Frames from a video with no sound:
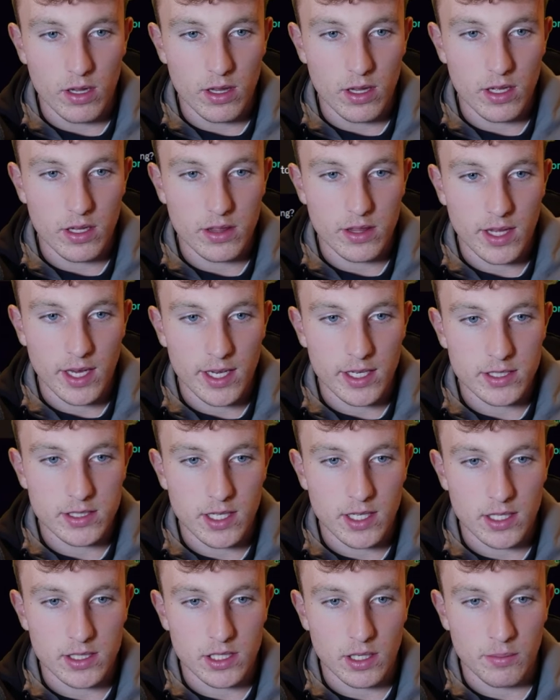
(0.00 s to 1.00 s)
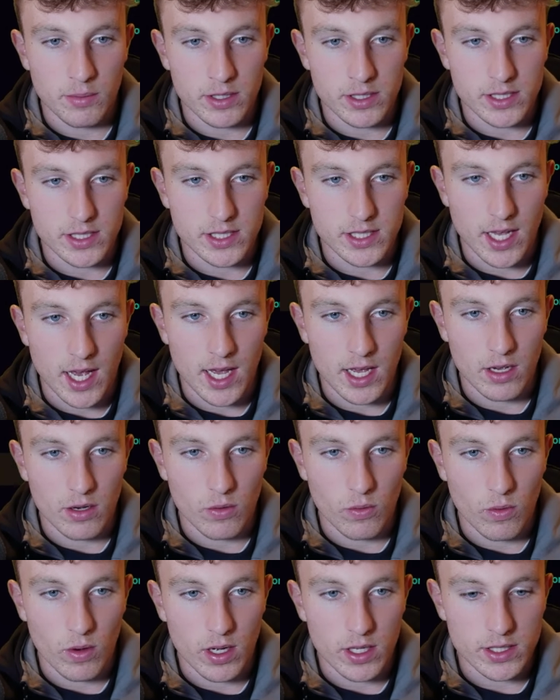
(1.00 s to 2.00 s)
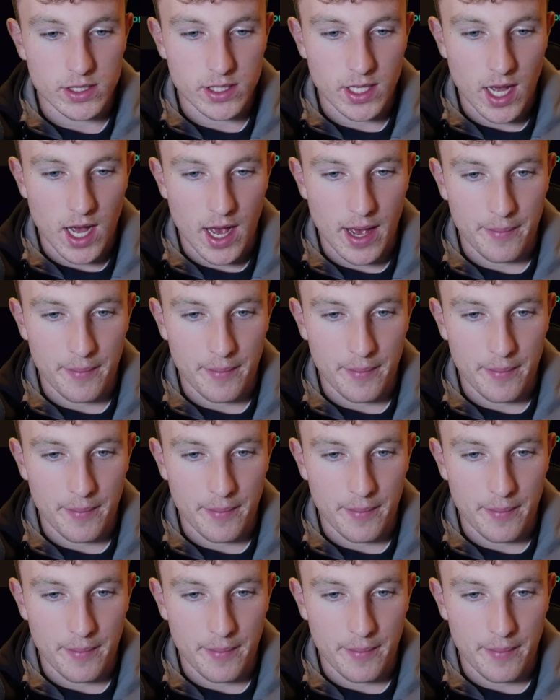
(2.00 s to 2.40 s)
of the things that someone sent was